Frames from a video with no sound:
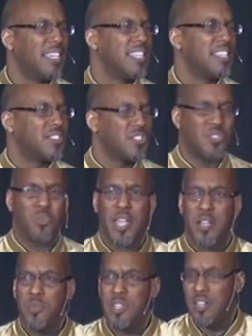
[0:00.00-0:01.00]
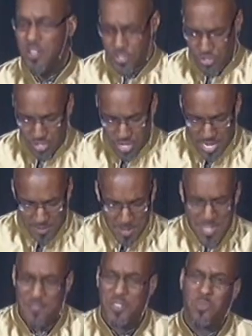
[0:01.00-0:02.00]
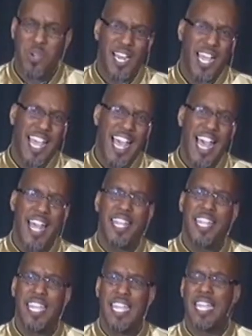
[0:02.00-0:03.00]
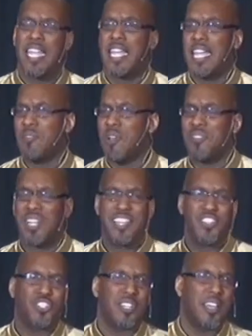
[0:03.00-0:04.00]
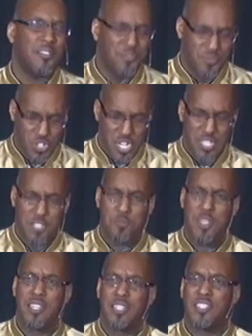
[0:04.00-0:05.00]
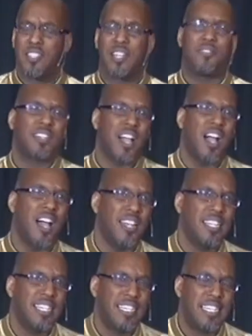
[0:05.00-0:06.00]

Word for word: This is the way we understood him. And even when I had the revelation of Jesus being the Son of God